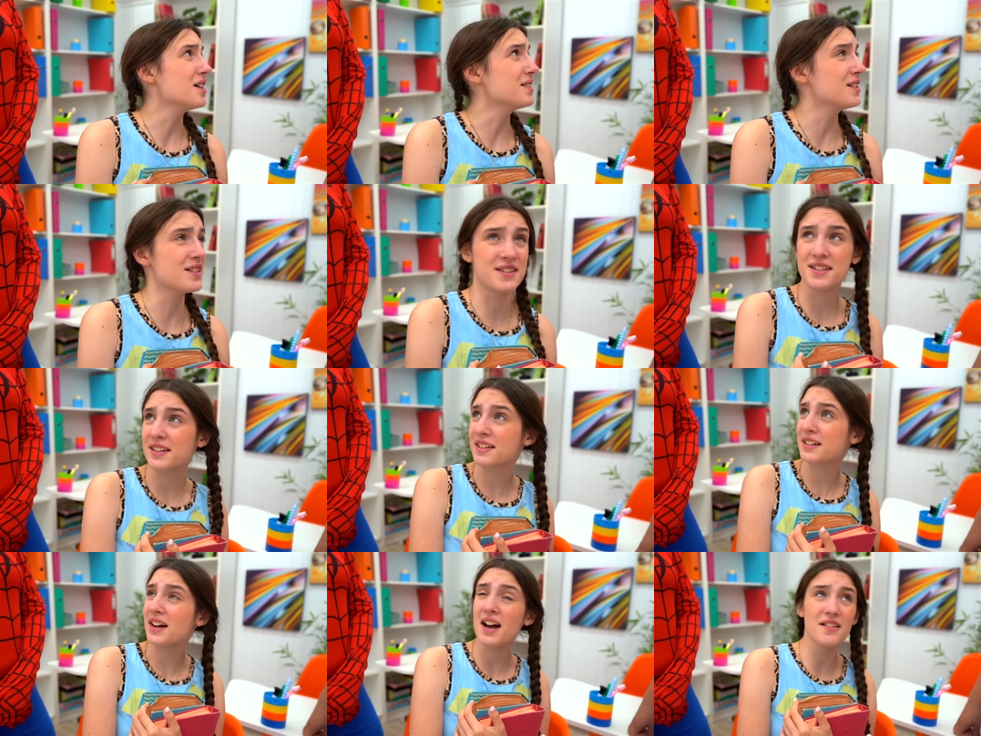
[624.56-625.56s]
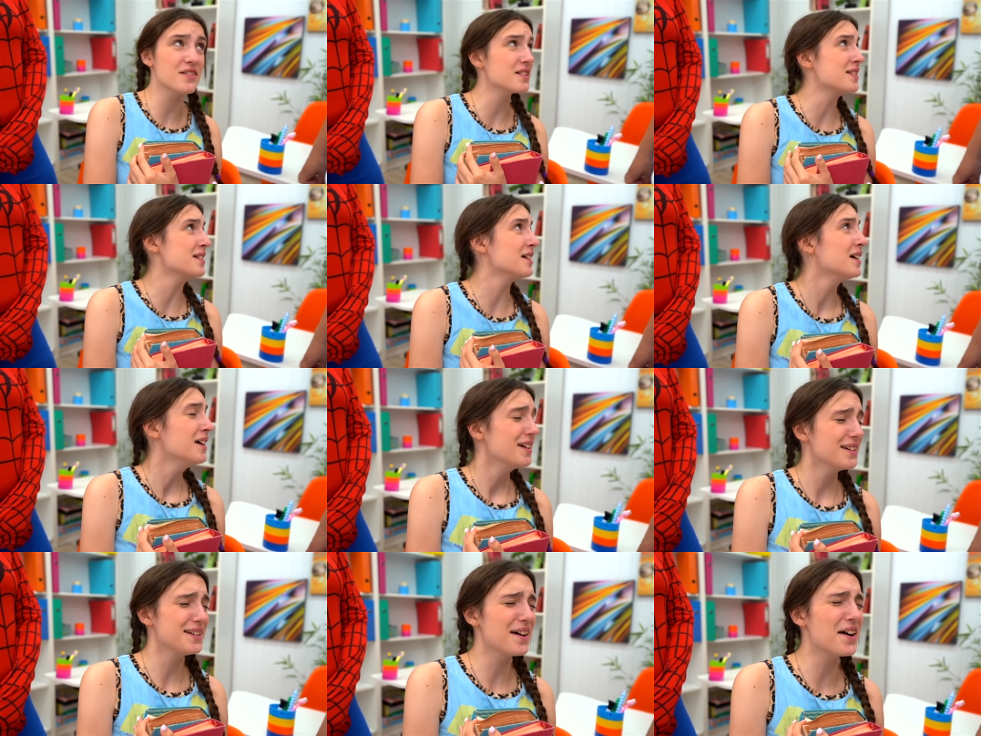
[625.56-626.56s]
don't want to be here.
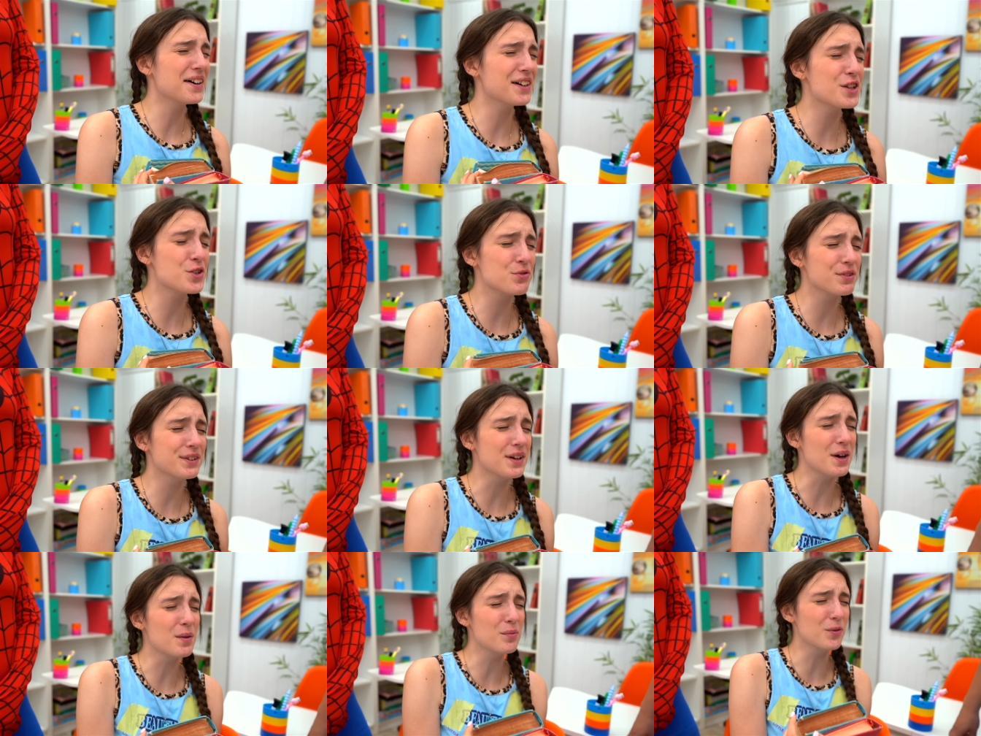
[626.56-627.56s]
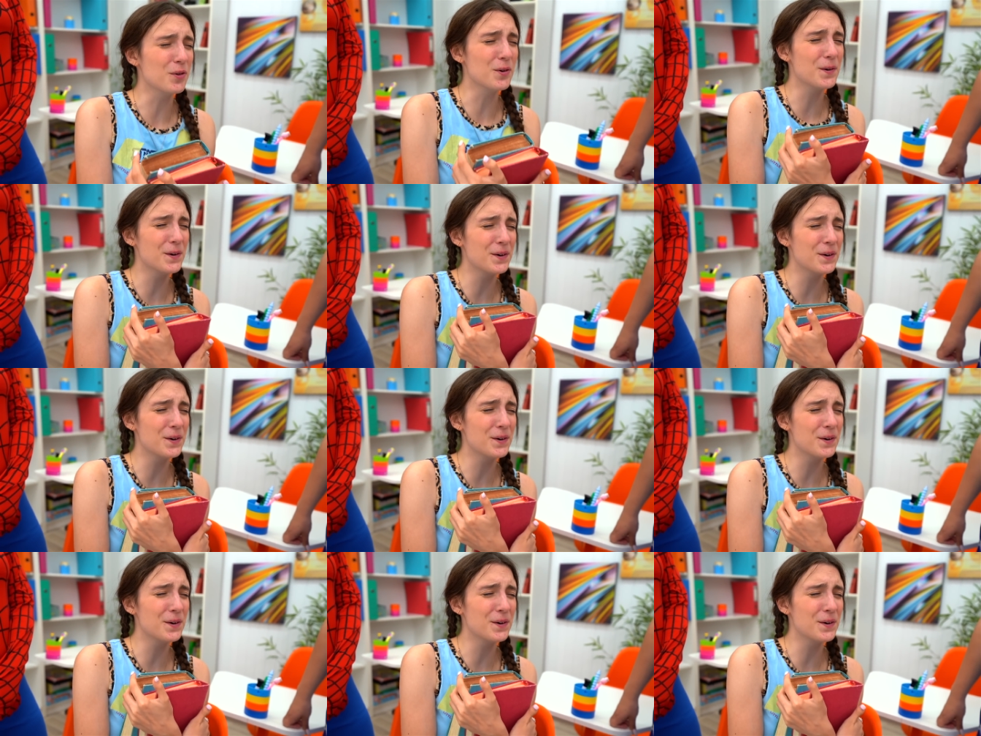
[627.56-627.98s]
I want to go home.